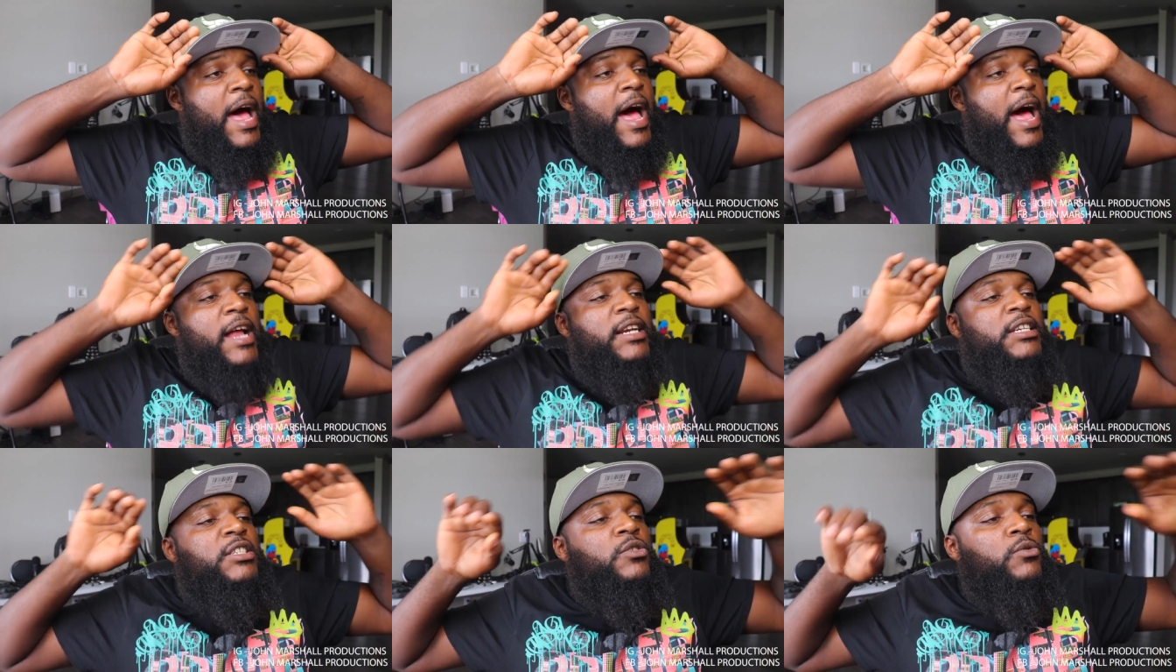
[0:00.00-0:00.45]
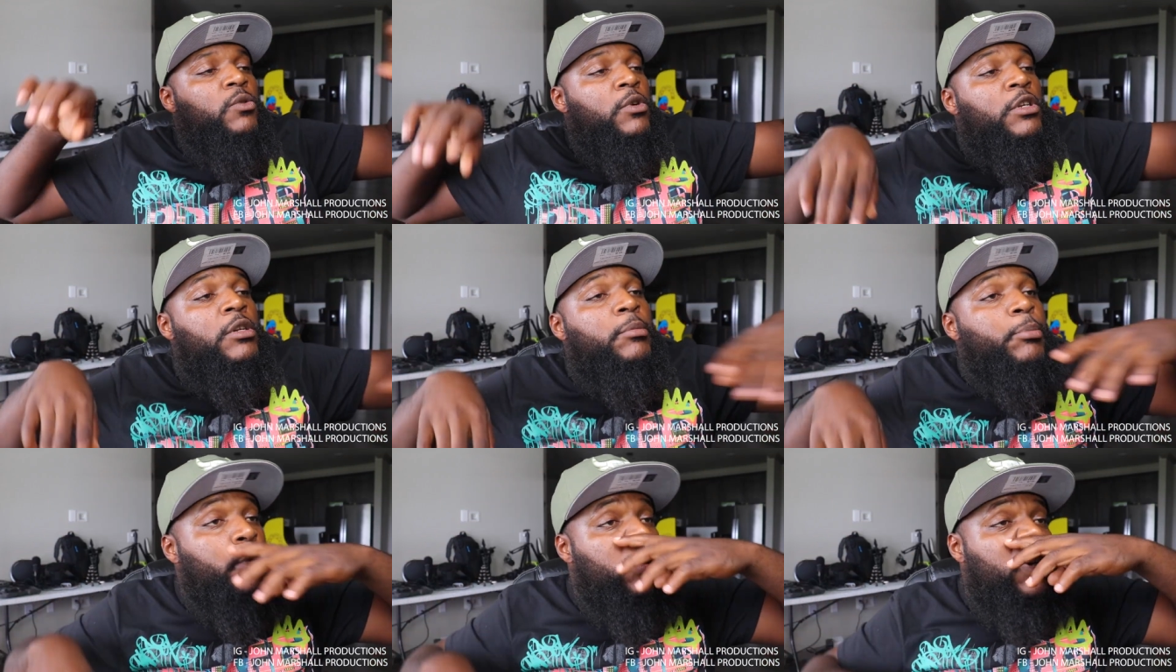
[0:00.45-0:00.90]
I just
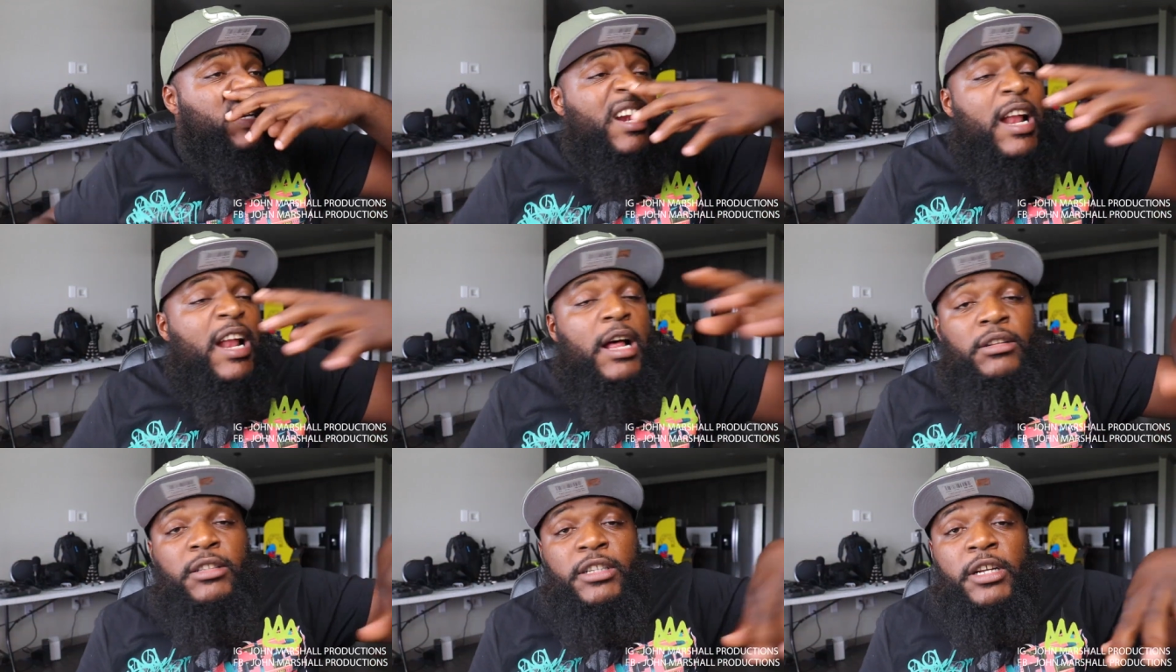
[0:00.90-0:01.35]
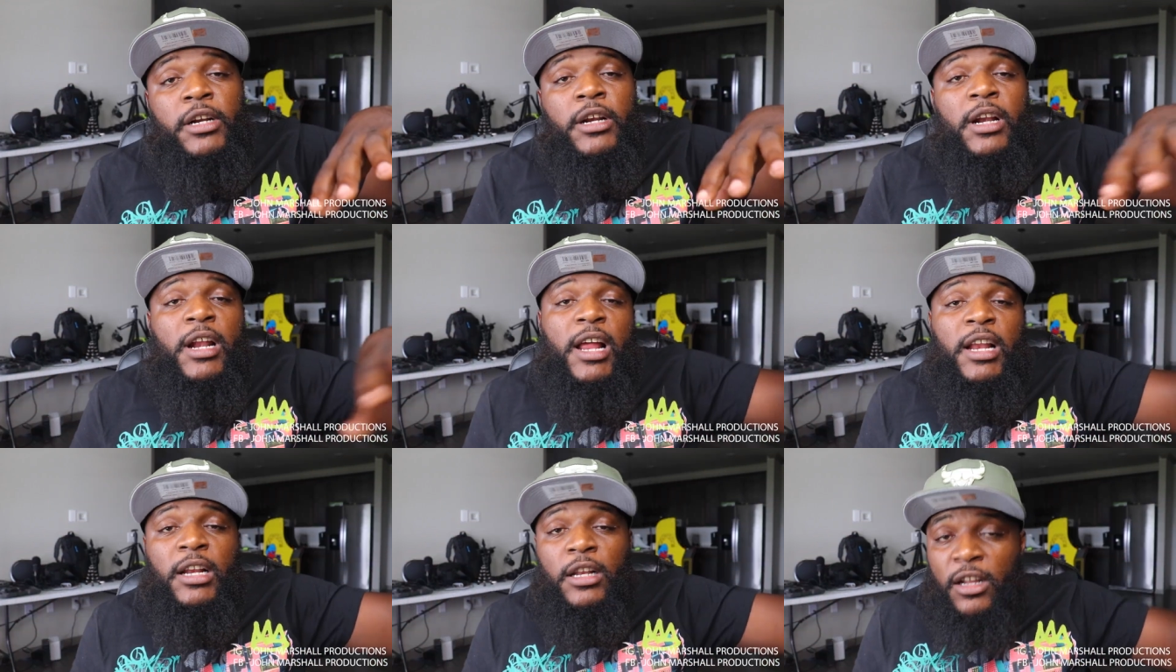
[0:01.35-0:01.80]
want to put it out there
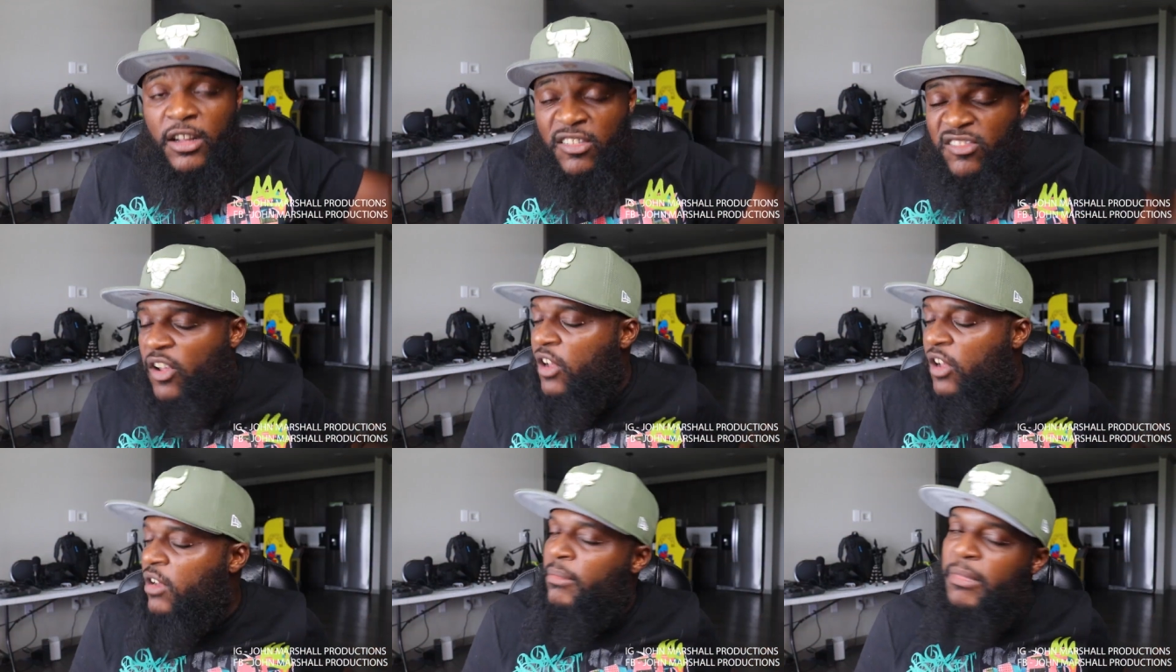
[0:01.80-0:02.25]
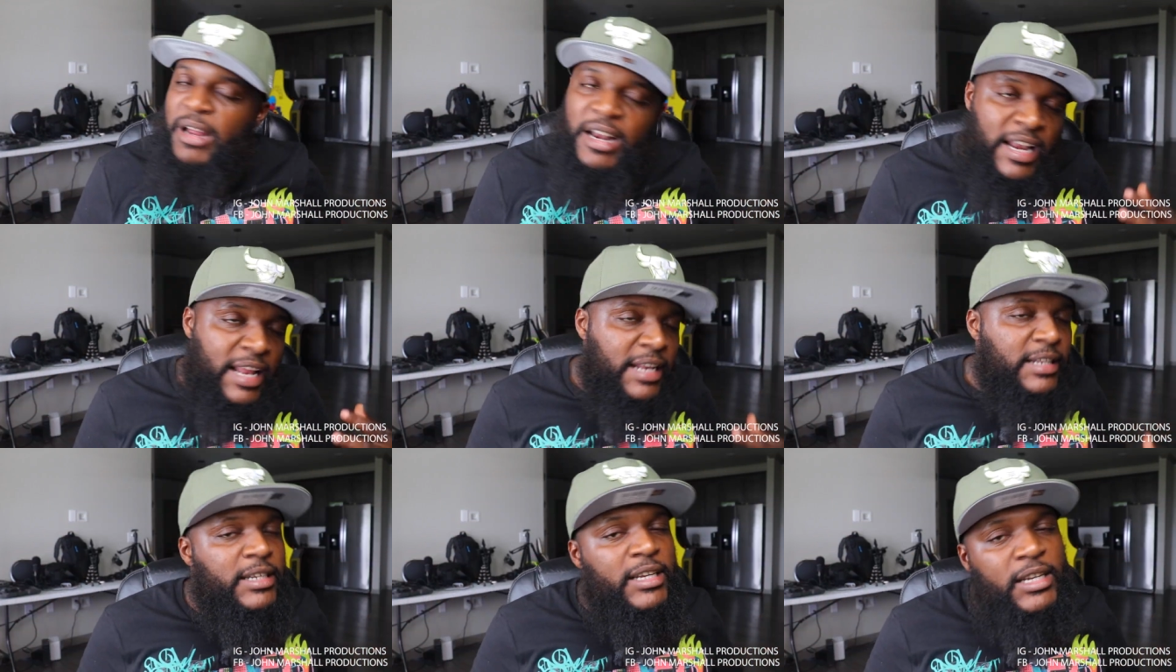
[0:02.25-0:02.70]
that I love all my
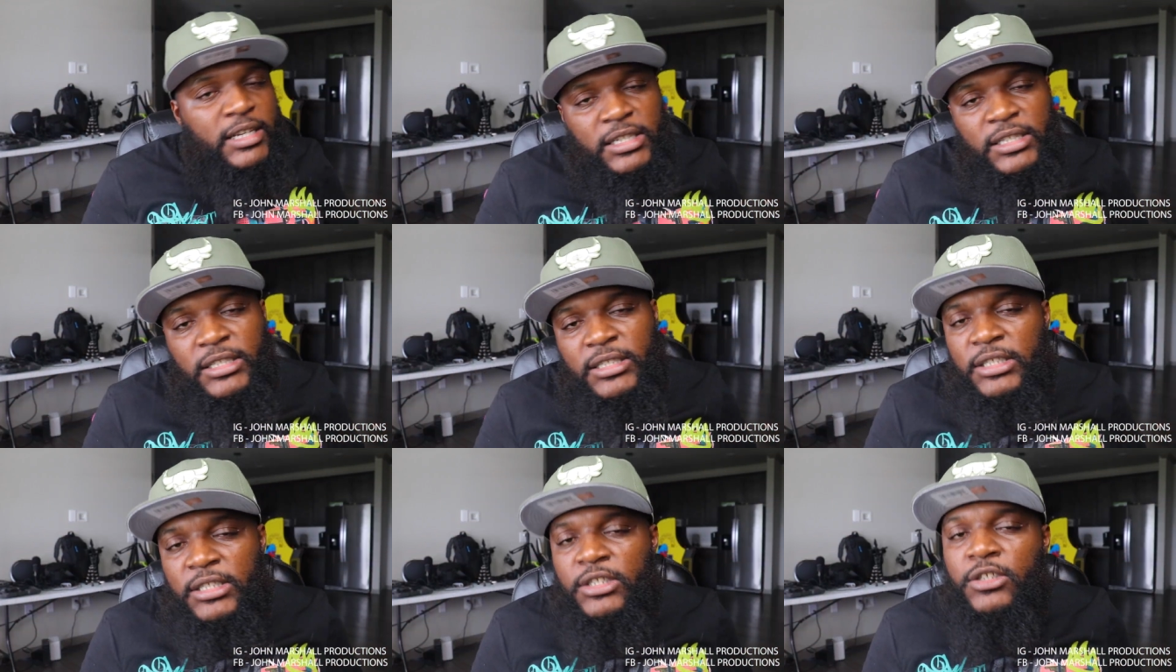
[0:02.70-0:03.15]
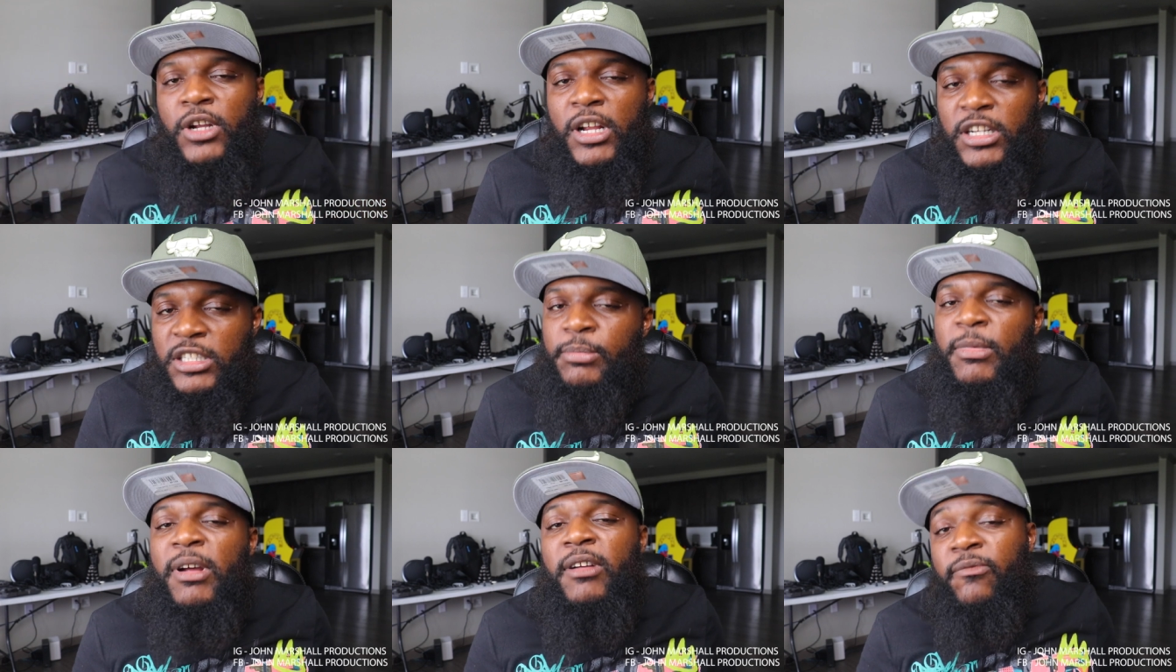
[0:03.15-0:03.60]
Latinas. You know,
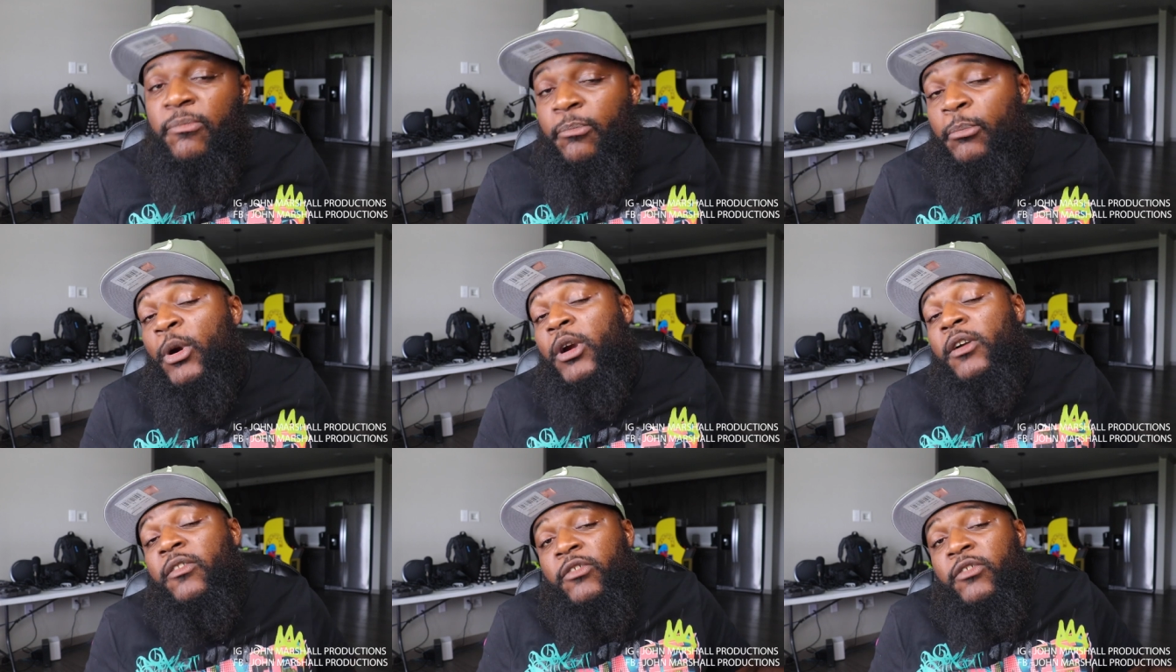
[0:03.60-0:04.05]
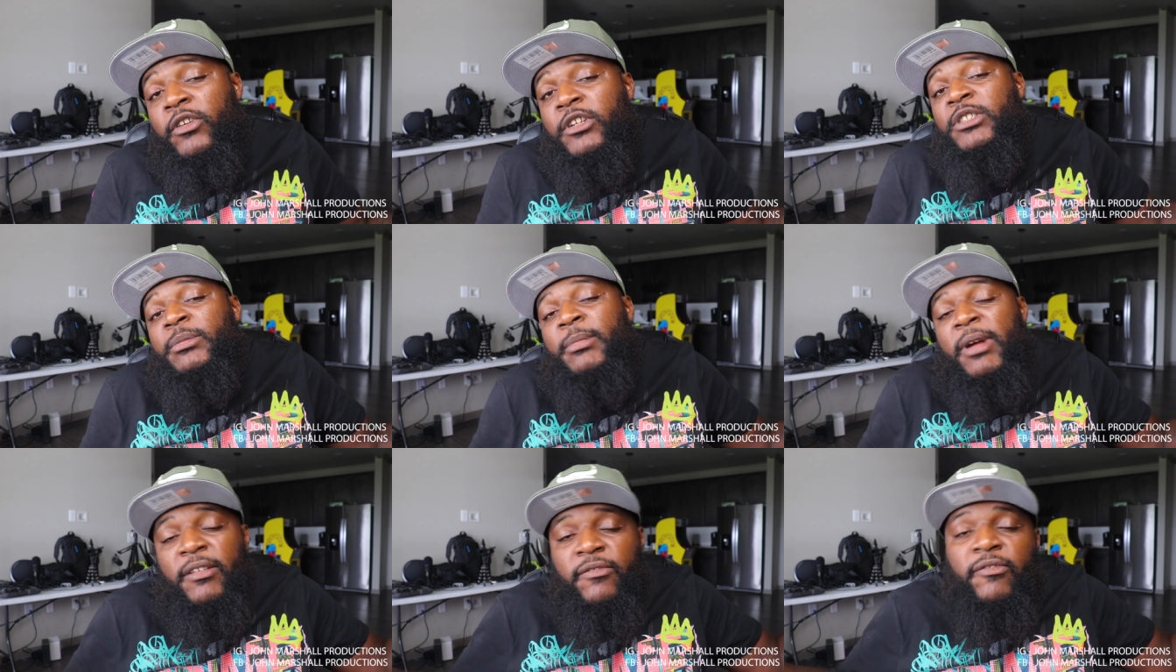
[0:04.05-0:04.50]
that's my
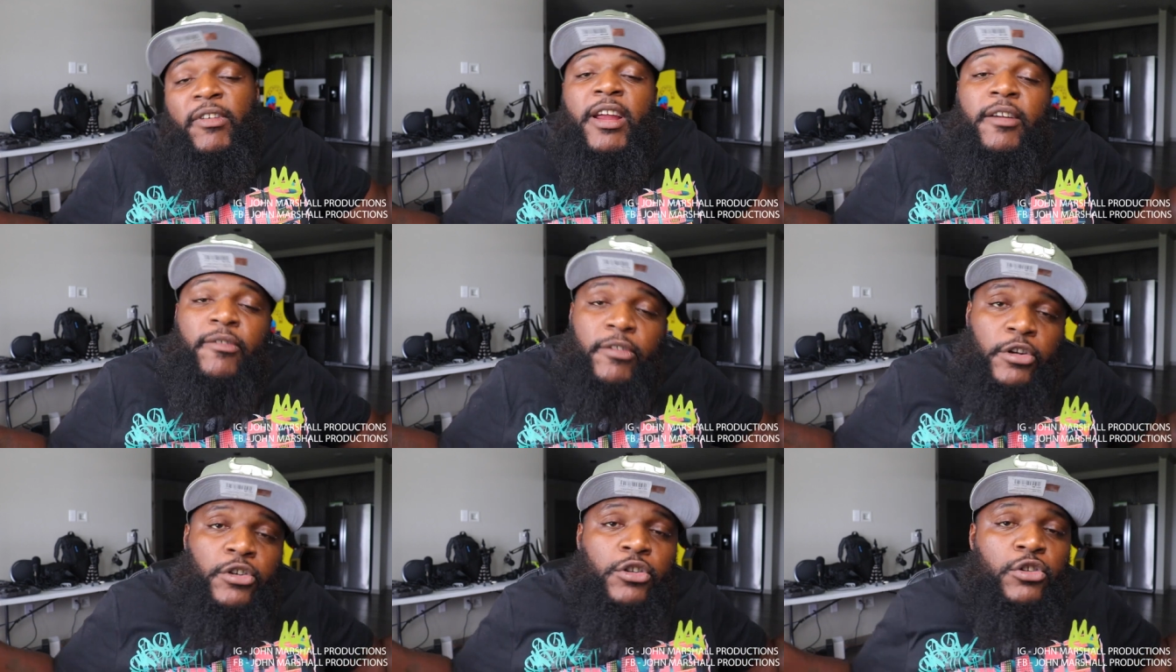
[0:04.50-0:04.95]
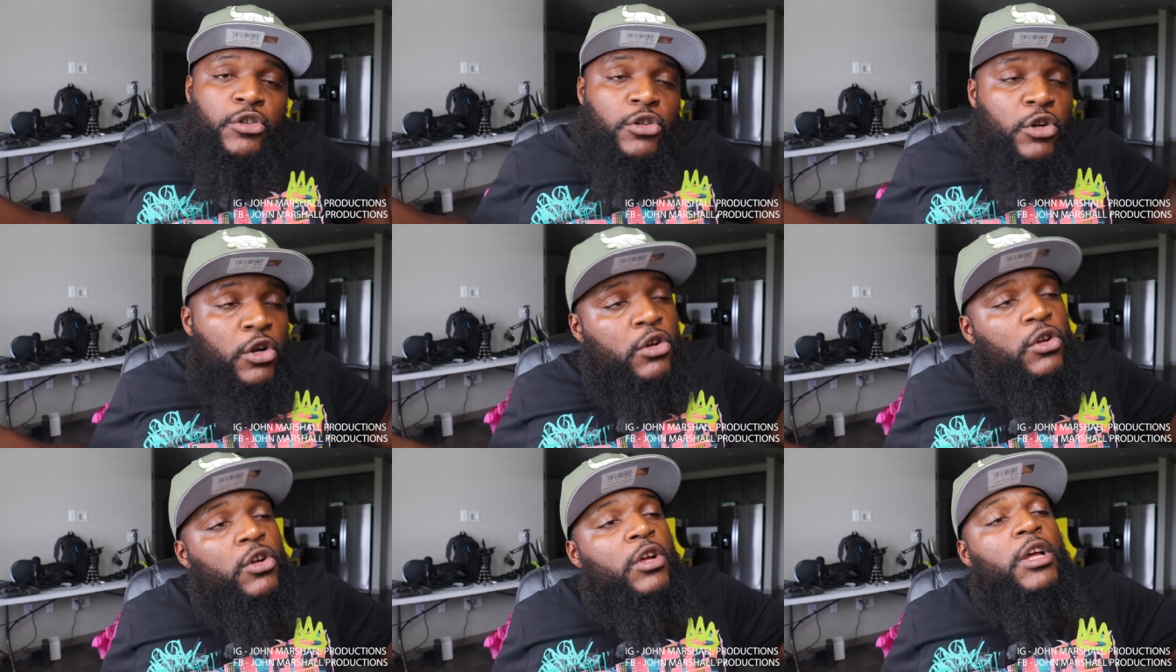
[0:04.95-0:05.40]
preference, my favorite, you
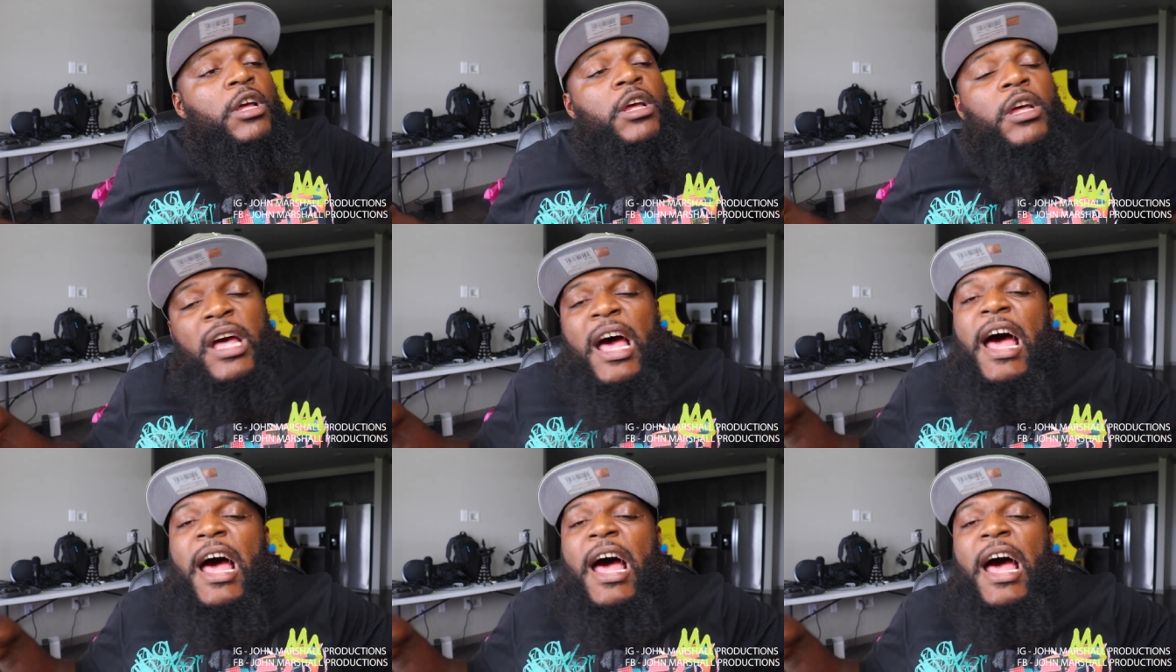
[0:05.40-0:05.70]
know.